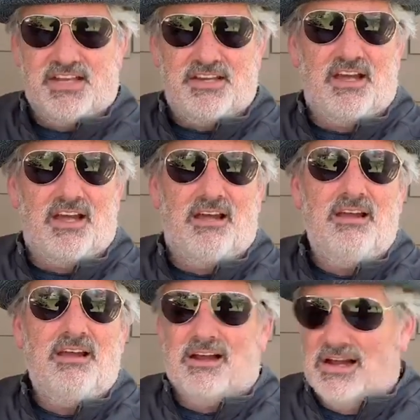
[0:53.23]
And uh,
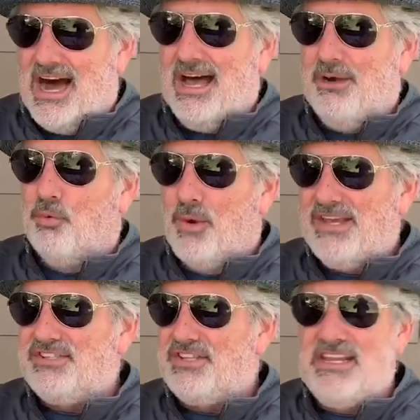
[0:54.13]
God
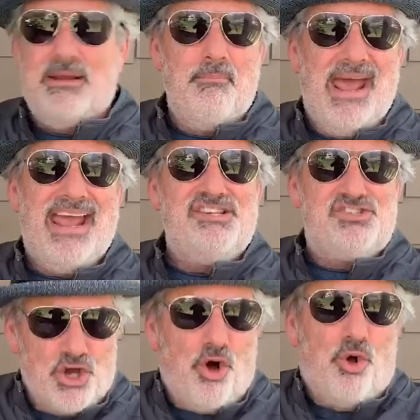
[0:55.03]
rest the May
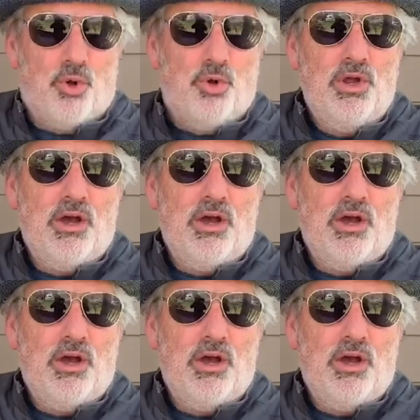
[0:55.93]
soul